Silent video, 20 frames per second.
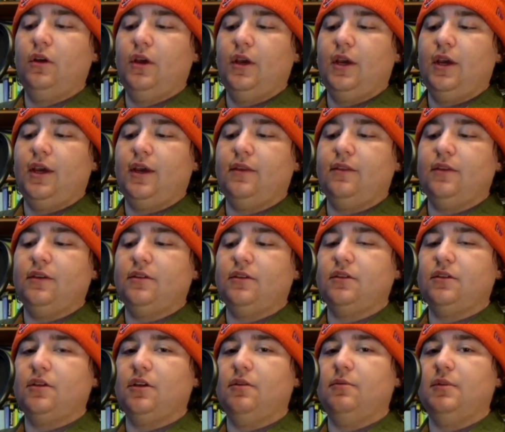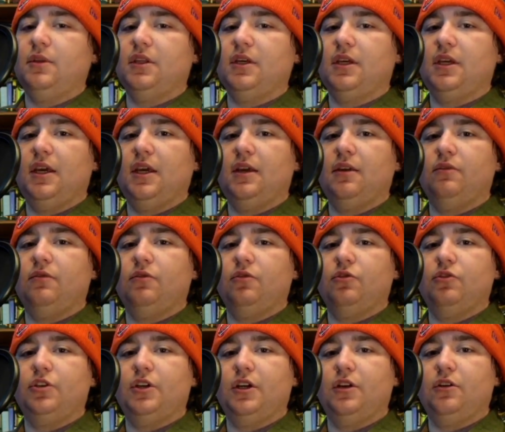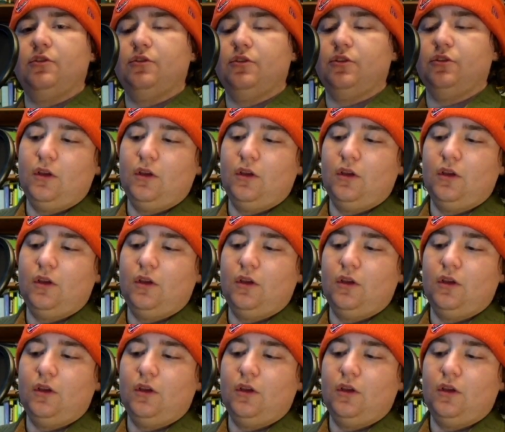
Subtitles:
and this is going to be the gain for channel 2.